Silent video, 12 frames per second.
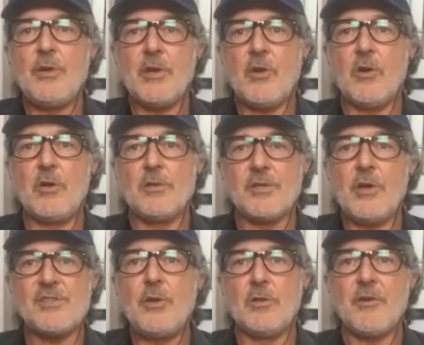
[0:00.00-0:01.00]
get called a
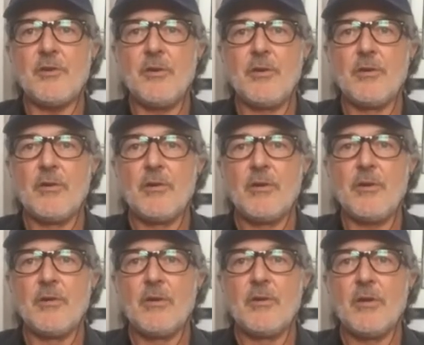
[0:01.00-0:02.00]
seeker
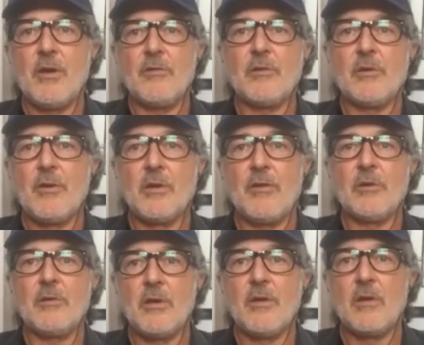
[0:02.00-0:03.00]
ever?
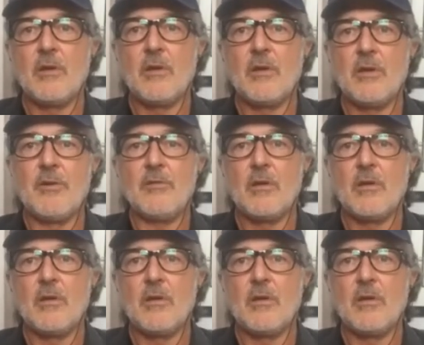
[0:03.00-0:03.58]
Not